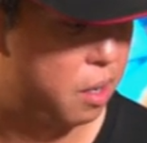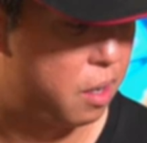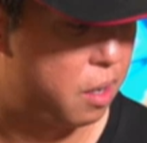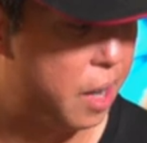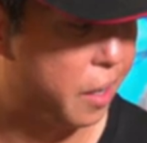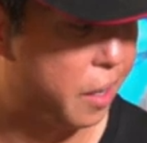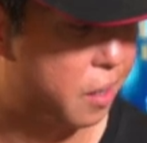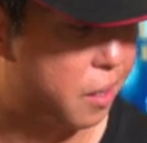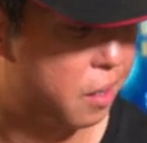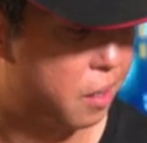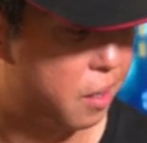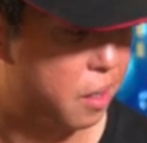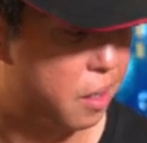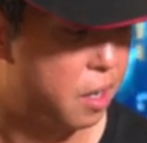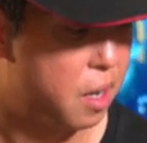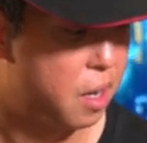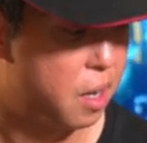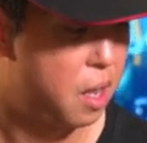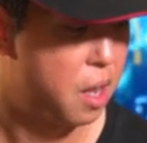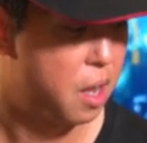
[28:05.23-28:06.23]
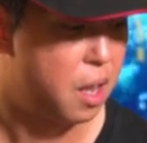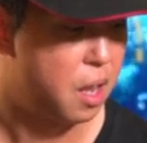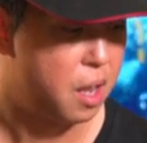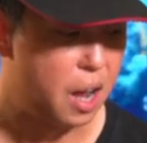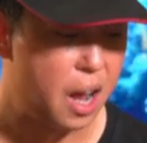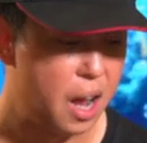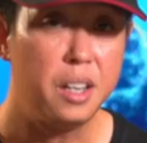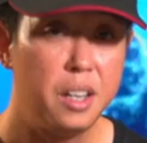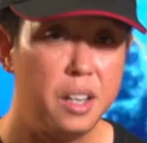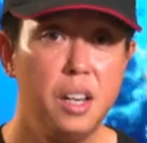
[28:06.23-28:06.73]
Like,
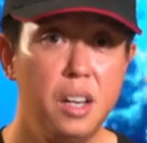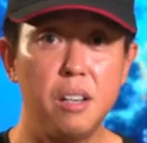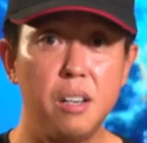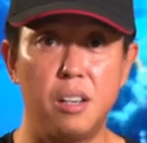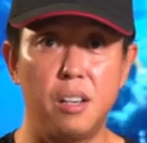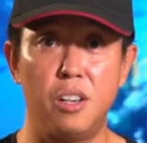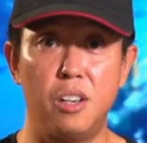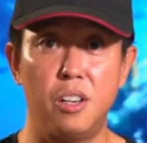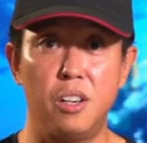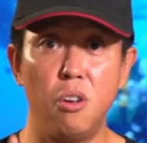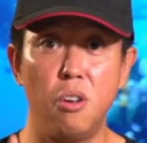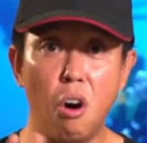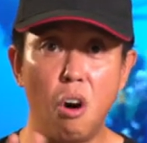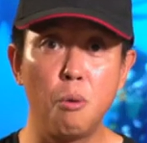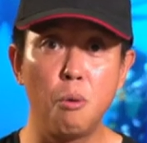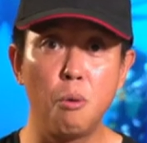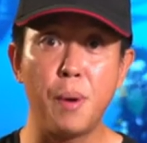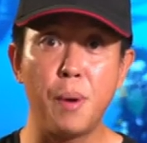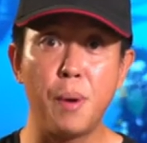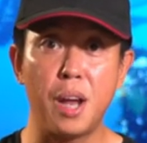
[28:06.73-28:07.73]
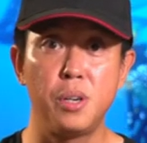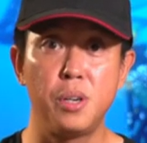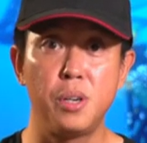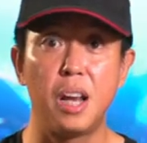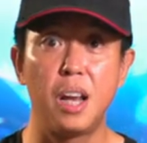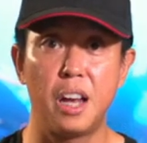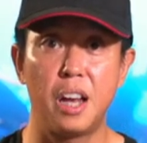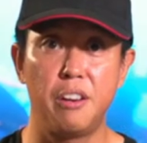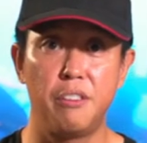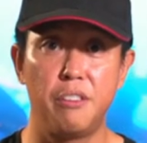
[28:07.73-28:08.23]
I need a long
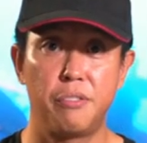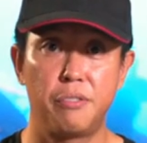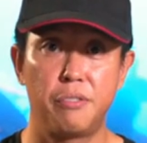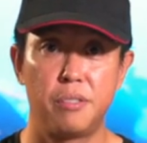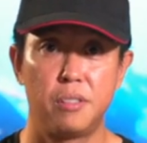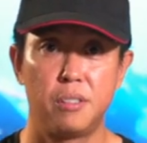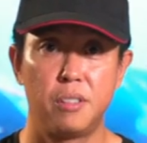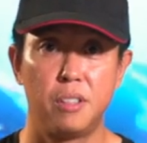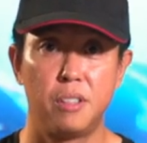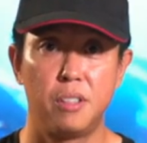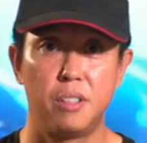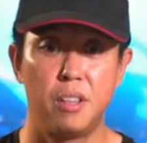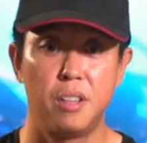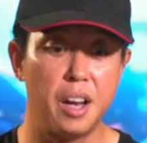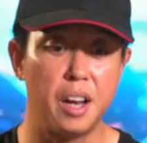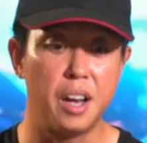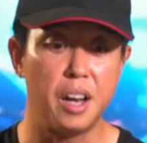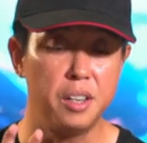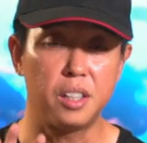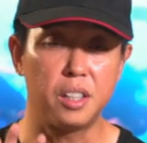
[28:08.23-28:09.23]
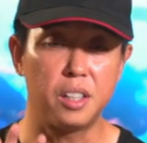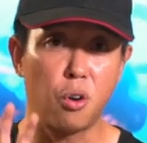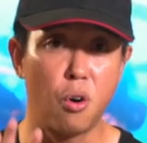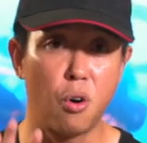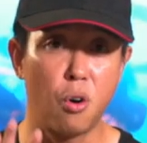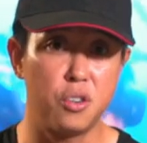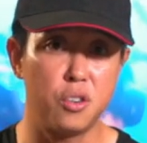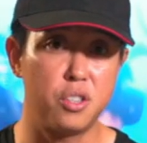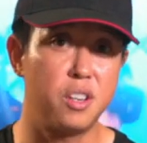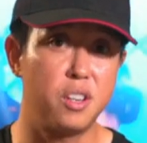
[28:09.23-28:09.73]
battery life. I need a
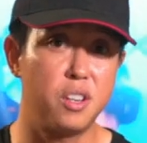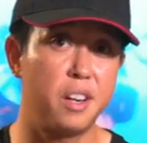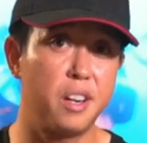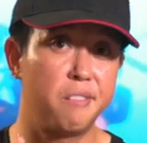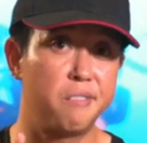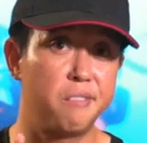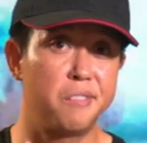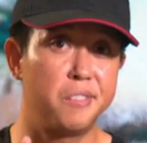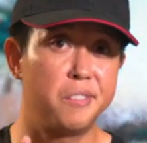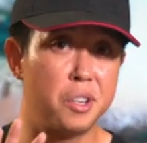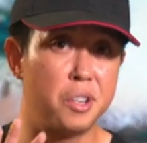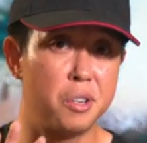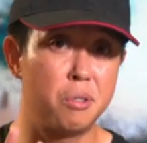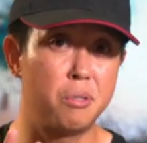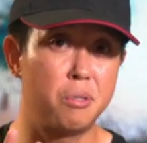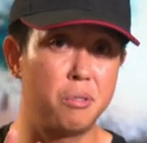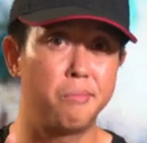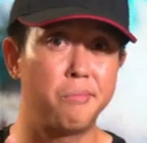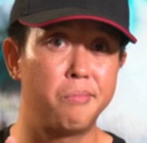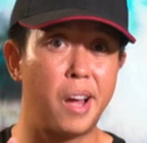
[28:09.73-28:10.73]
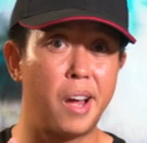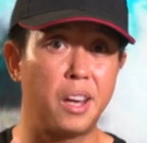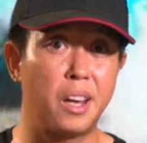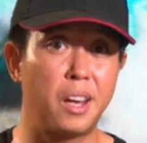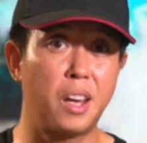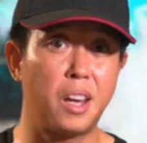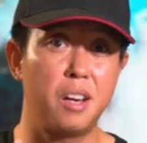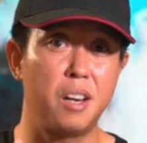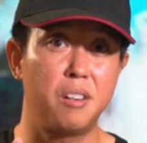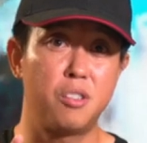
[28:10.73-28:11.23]
torch that, you know,
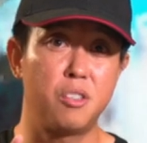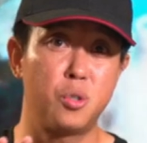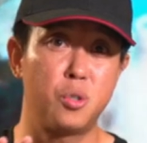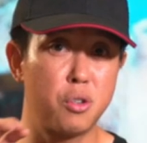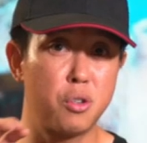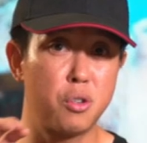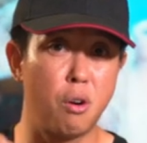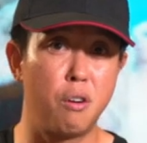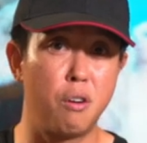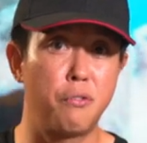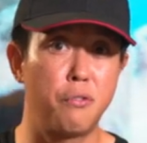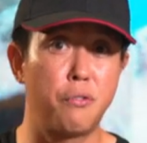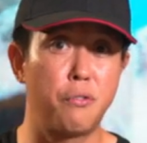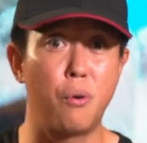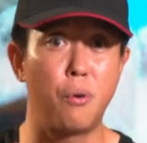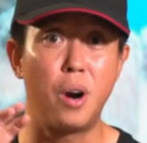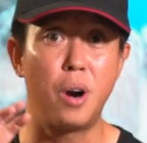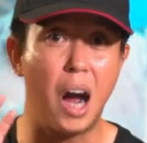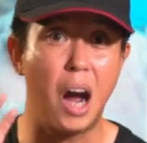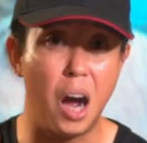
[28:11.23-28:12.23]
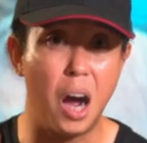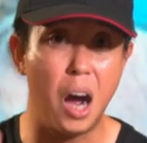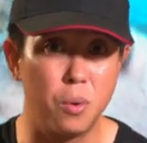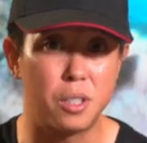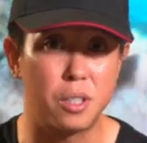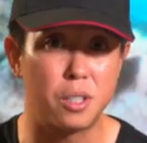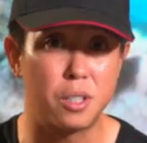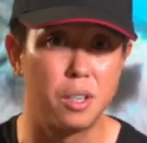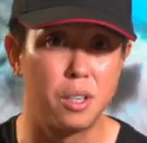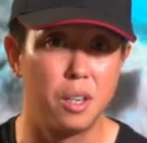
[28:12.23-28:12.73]
I can switch on for
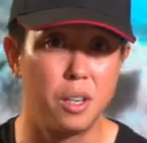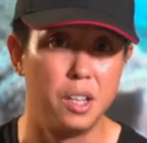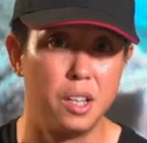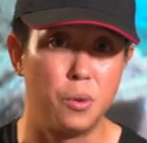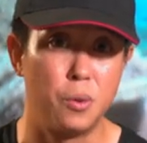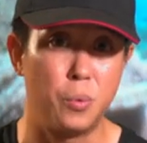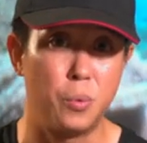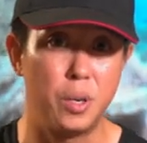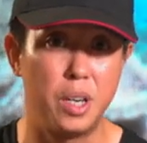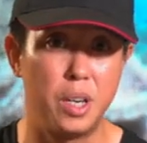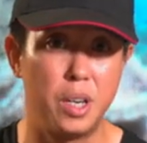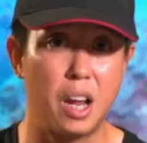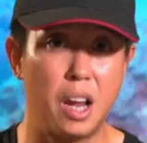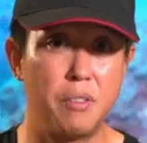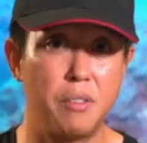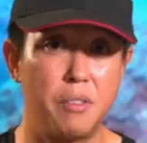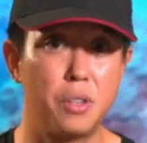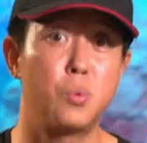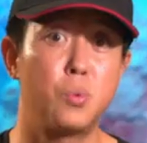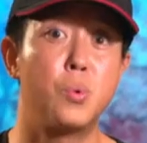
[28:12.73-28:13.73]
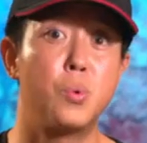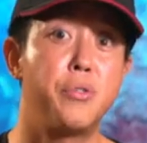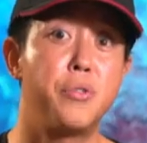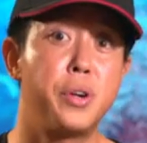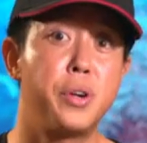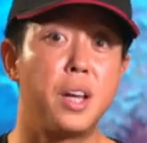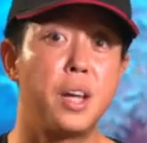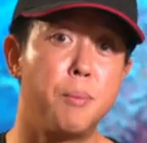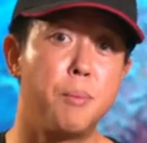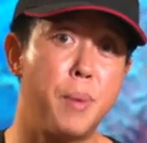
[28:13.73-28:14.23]
hours without having to
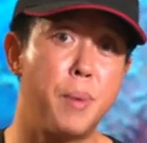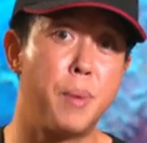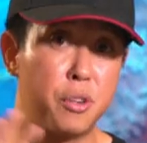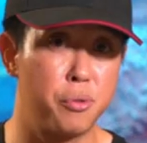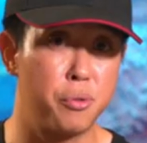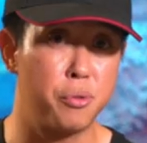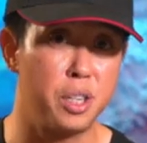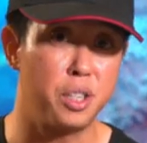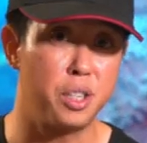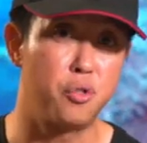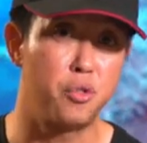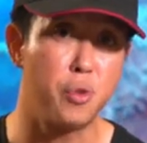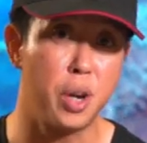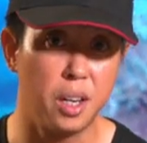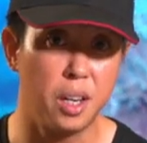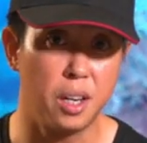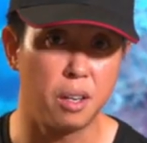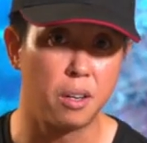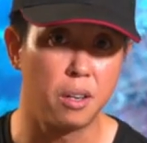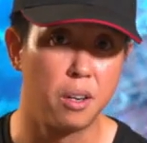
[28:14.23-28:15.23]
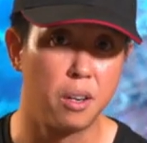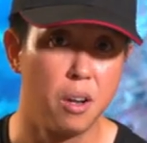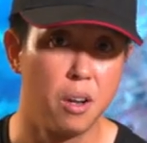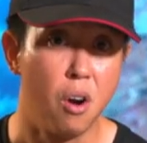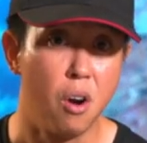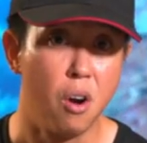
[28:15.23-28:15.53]
worry that the battery is draining.